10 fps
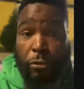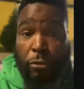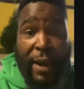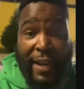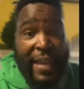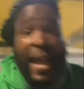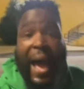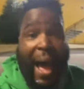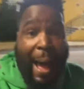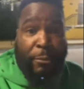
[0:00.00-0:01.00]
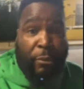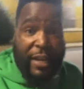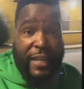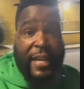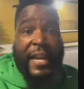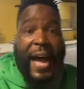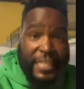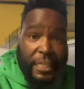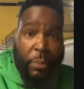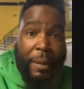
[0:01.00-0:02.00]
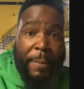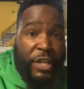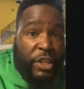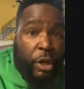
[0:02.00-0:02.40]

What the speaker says: Ready? I'm ready. I just want to make sure we